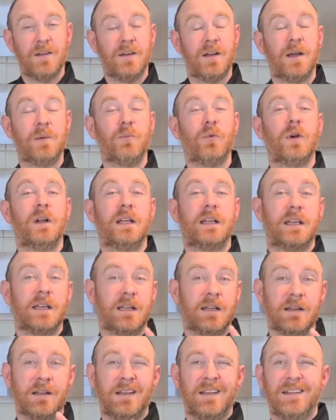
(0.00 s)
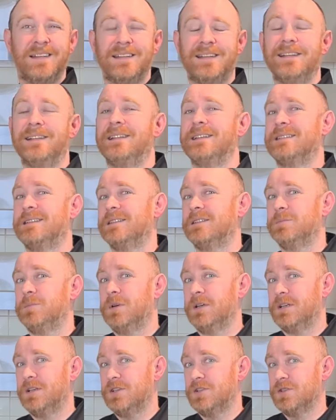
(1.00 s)
I'm really keen to get this into
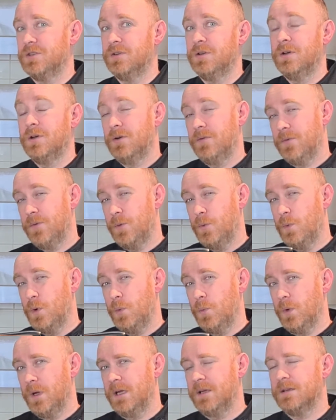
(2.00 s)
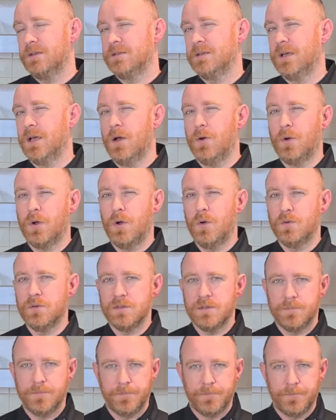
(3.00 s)
my kitchen for 1 week to see how it goes.